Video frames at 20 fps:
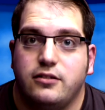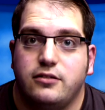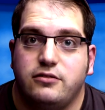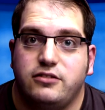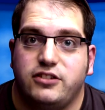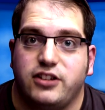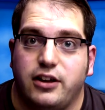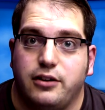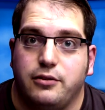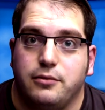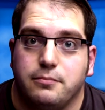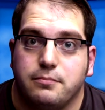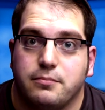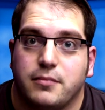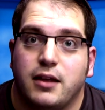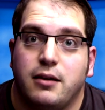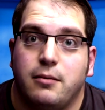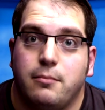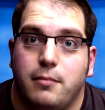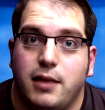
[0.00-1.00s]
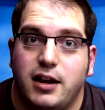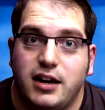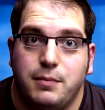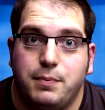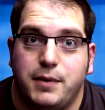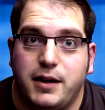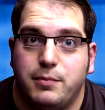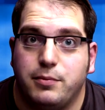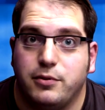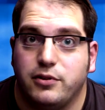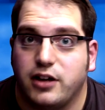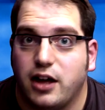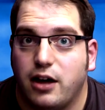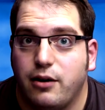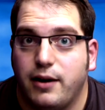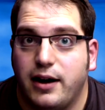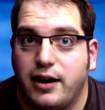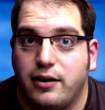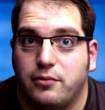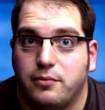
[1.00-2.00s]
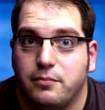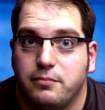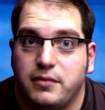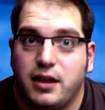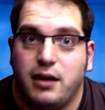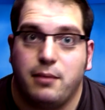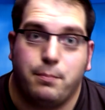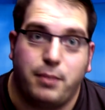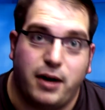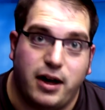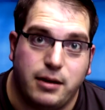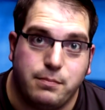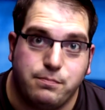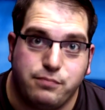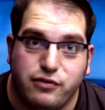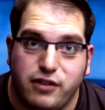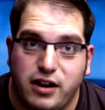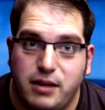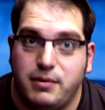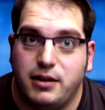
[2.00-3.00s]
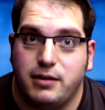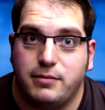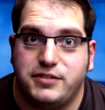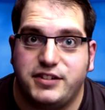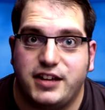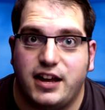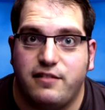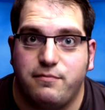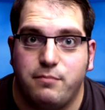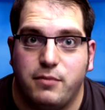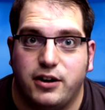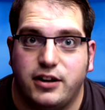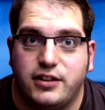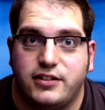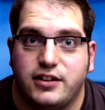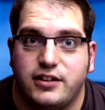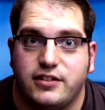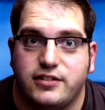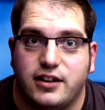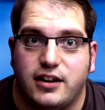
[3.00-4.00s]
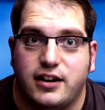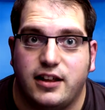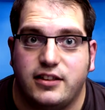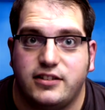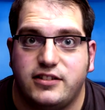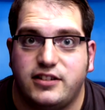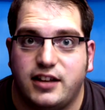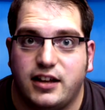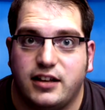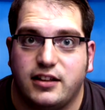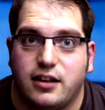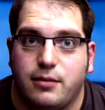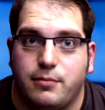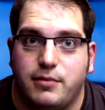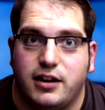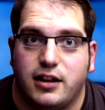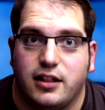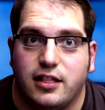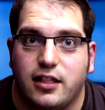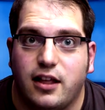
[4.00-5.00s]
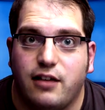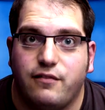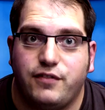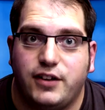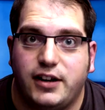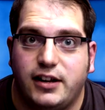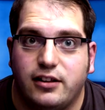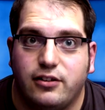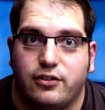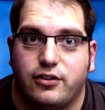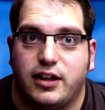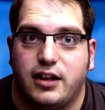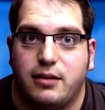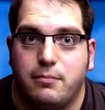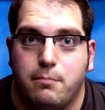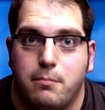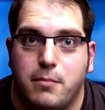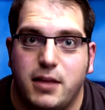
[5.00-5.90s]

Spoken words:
So, many people go out, buy a premium set of monitors, and then stick them in a lovely looking